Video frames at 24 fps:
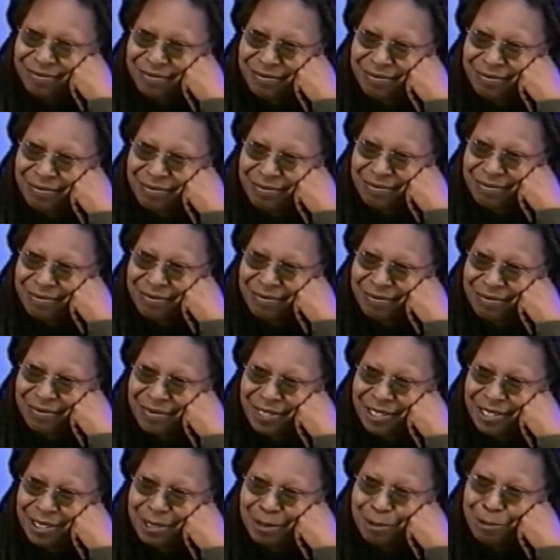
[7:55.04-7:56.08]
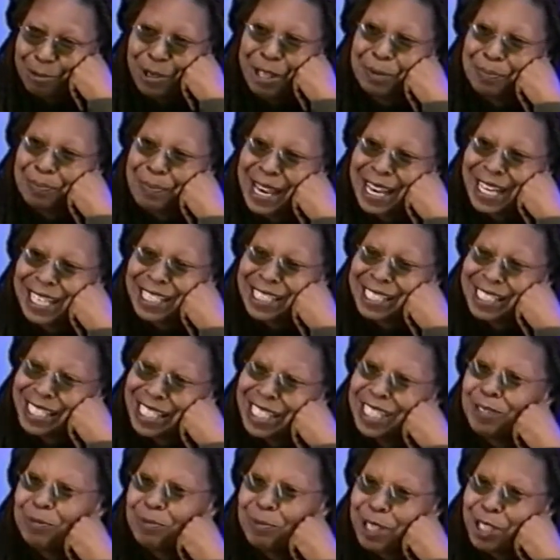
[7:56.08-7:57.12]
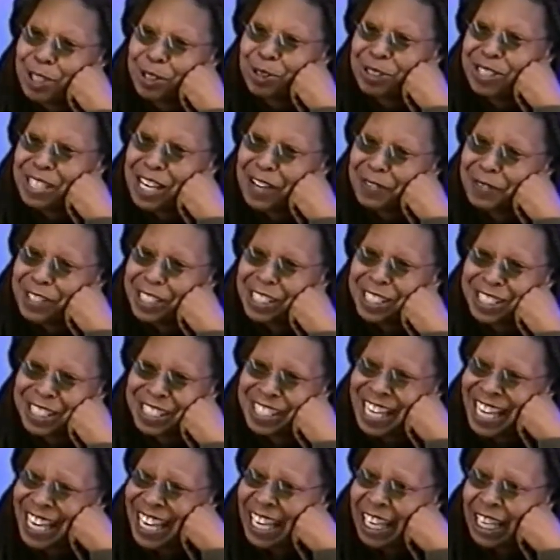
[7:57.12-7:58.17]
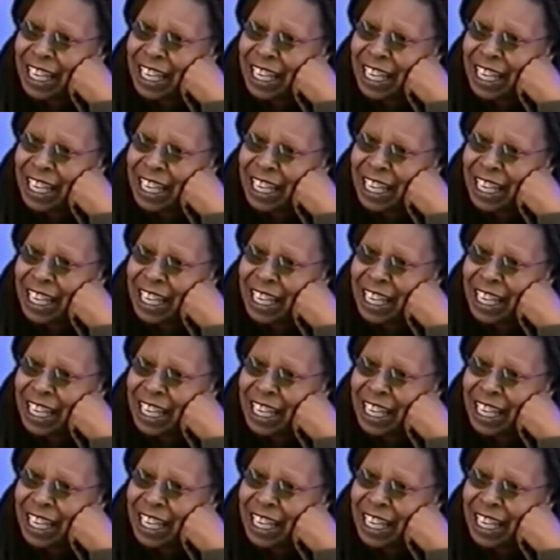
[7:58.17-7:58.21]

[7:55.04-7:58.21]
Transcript: on what? What magazine readers have to say.